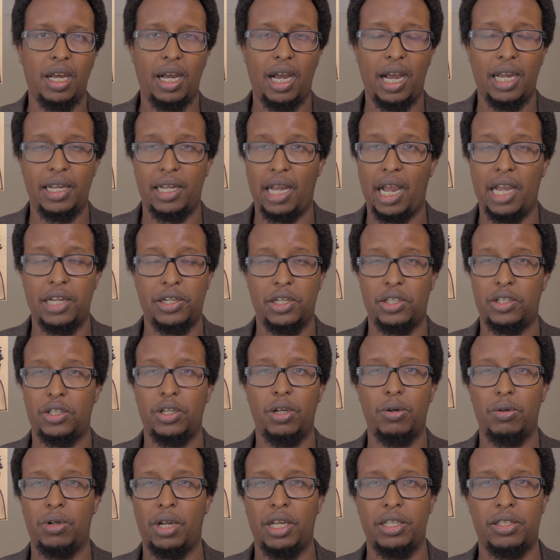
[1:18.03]
I just
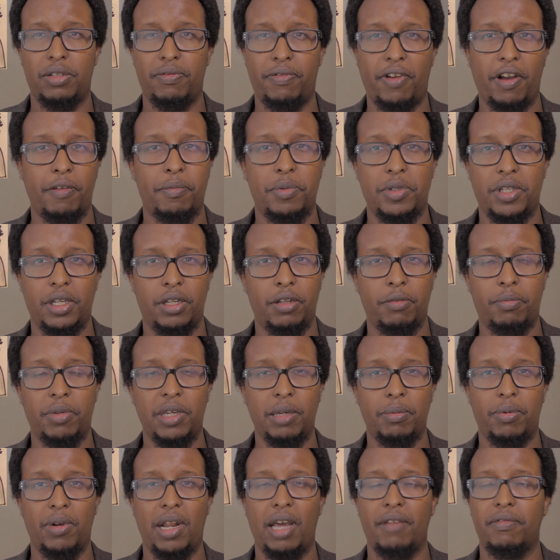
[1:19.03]
know 95% of
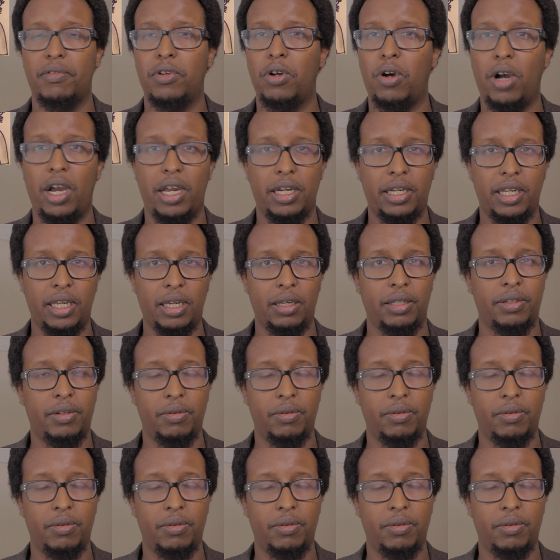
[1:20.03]
people have no idea